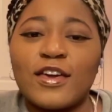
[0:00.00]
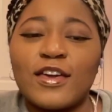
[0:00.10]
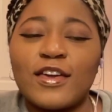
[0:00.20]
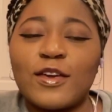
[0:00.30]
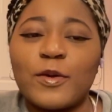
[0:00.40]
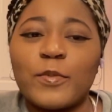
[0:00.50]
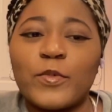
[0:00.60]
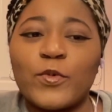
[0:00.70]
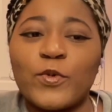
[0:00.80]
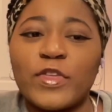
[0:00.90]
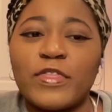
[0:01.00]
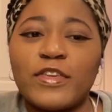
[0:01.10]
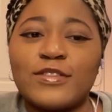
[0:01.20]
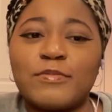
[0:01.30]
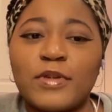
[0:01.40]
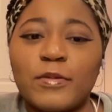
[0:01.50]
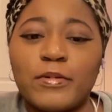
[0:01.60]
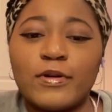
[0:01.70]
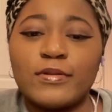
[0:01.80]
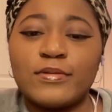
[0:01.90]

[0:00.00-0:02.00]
him with these people?